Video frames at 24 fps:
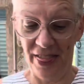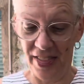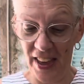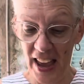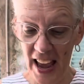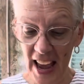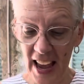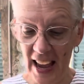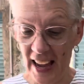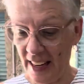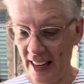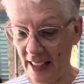
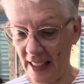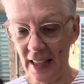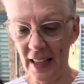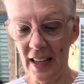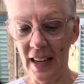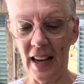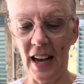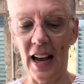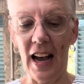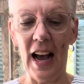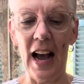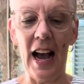then
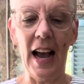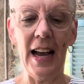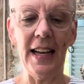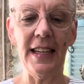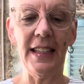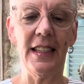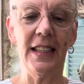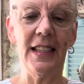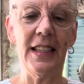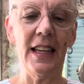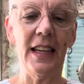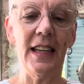I
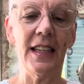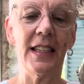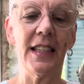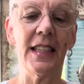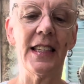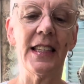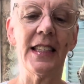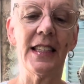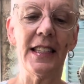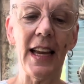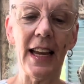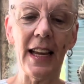did a
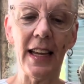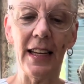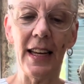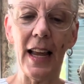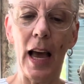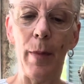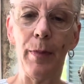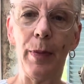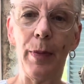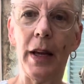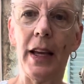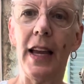second
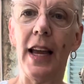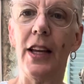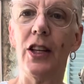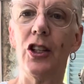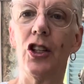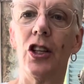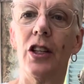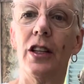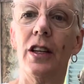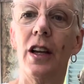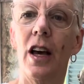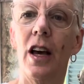
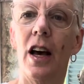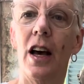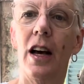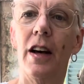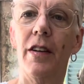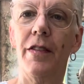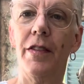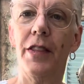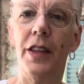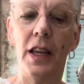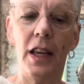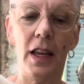application
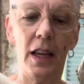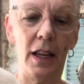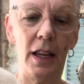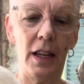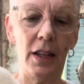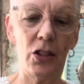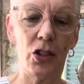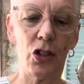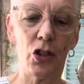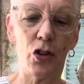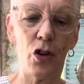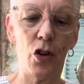of the
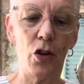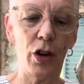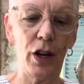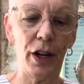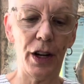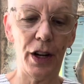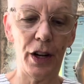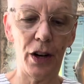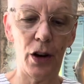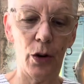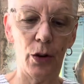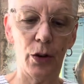stroke
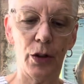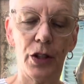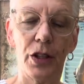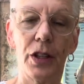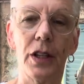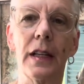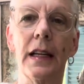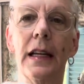and coat